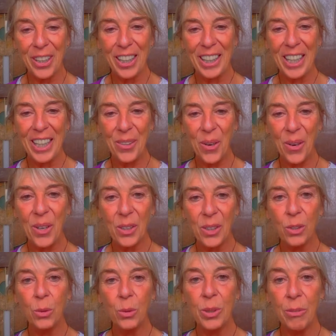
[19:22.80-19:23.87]
in
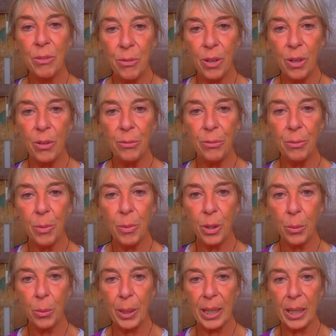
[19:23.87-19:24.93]
order to evolve
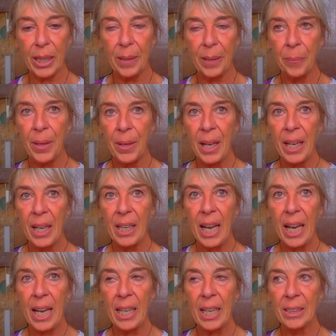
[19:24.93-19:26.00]
more quickly.
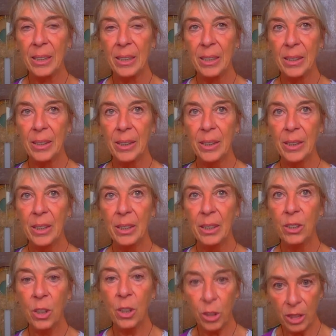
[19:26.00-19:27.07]
And
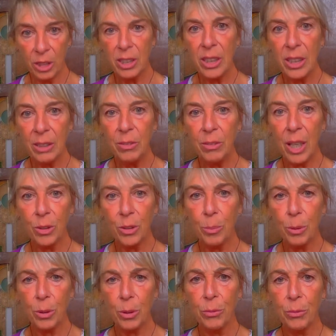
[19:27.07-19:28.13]
you know, even
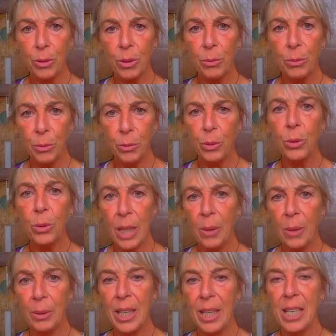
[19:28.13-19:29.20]
anthroposophical view
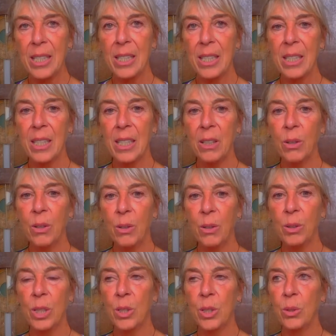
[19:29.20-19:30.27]
nowadays still
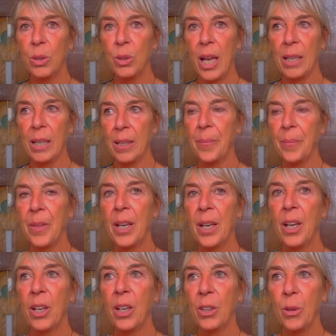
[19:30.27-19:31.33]
holds to that
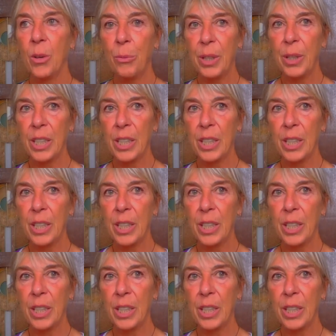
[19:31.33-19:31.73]
conviction.